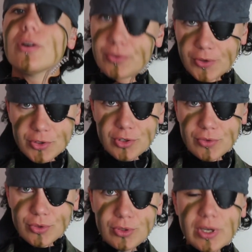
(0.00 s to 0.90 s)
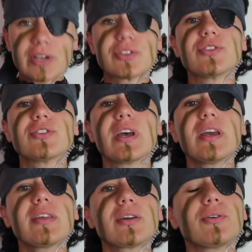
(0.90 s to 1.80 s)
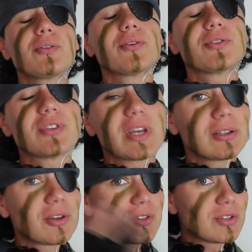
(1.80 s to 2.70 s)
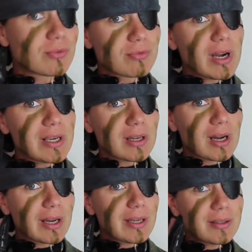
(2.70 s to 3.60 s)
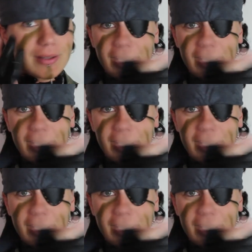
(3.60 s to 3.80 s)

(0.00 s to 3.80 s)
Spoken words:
First of all, I should say that although Snake lost his right eye,